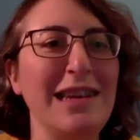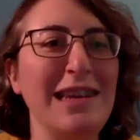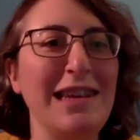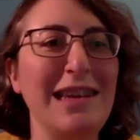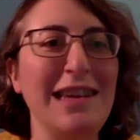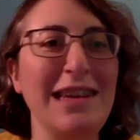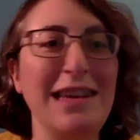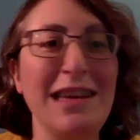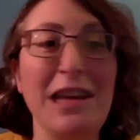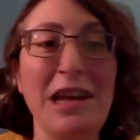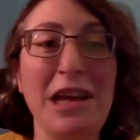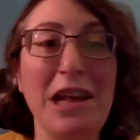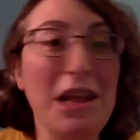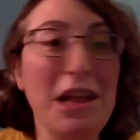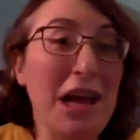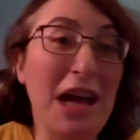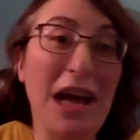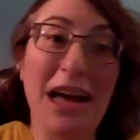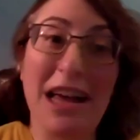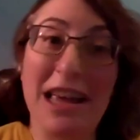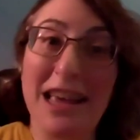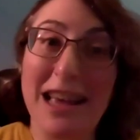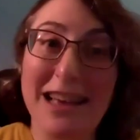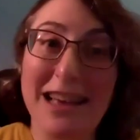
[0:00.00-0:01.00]
he,
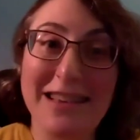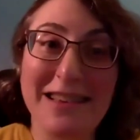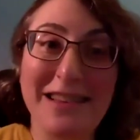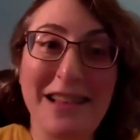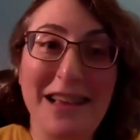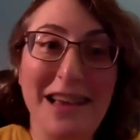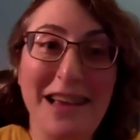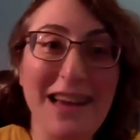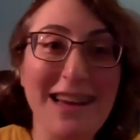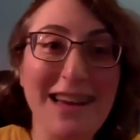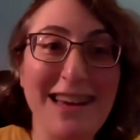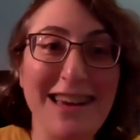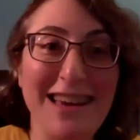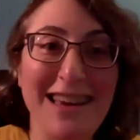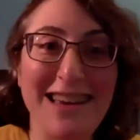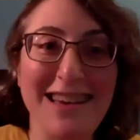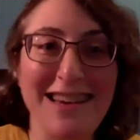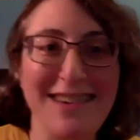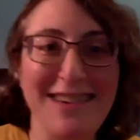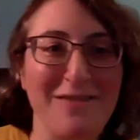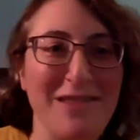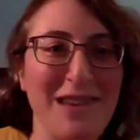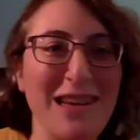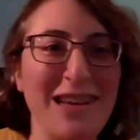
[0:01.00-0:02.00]
I guess, liked
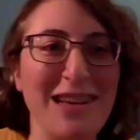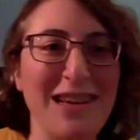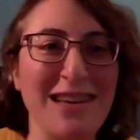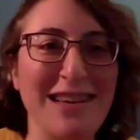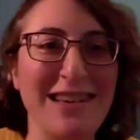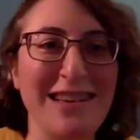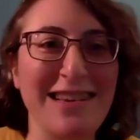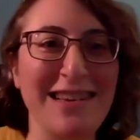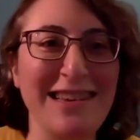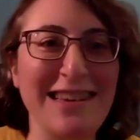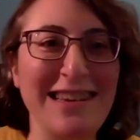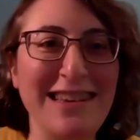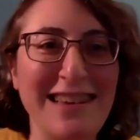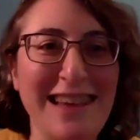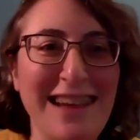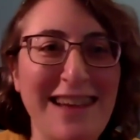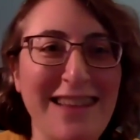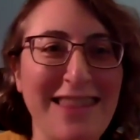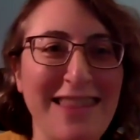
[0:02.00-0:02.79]
it because he's